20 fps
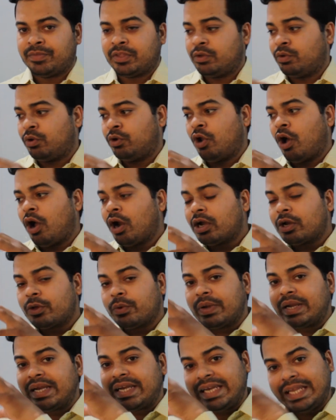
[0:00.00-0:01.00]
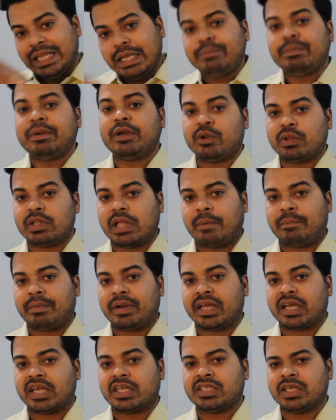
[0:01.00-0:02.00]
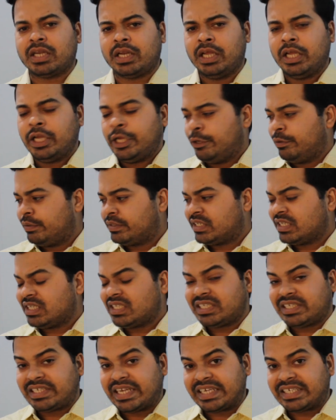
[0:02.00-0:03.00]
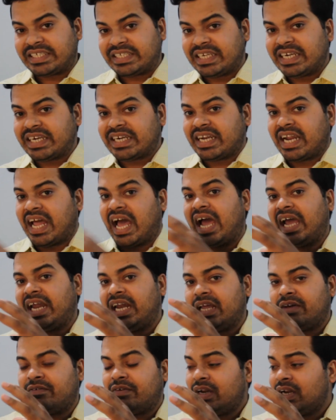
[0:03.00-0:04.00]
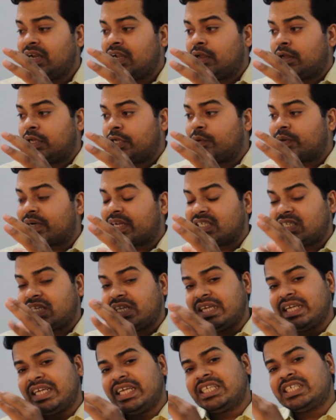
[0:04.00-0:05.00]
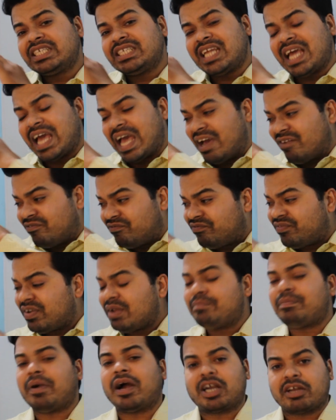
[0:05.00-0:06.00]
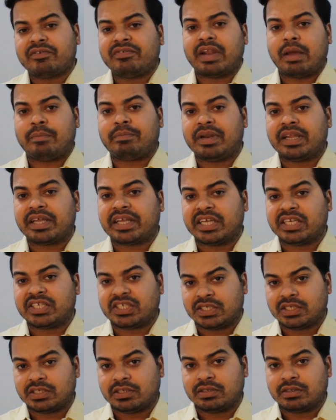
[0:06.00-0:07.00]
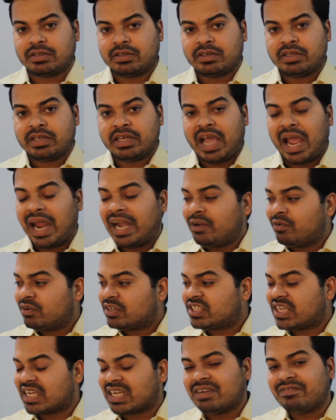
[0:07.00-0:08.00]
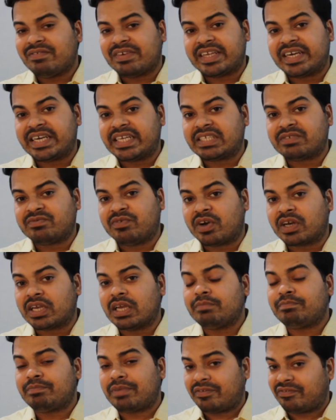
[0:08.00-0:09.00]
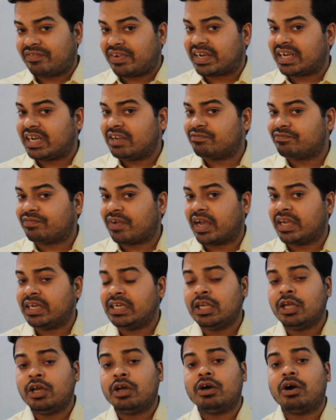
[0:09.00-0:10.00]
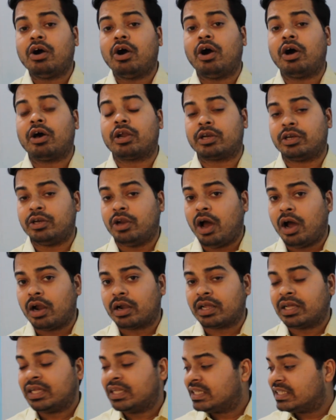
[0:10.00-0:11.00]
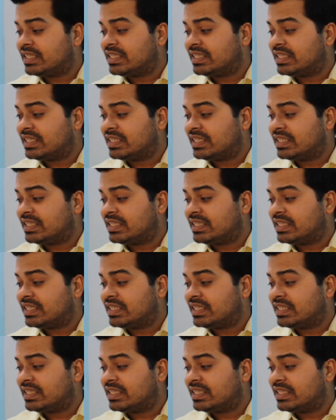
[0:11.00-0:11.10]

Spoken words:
You're not going deep into the application, you're just testing at a high level. You're testing each and every part of an application and you're checking whether it is working perfectly fine or not.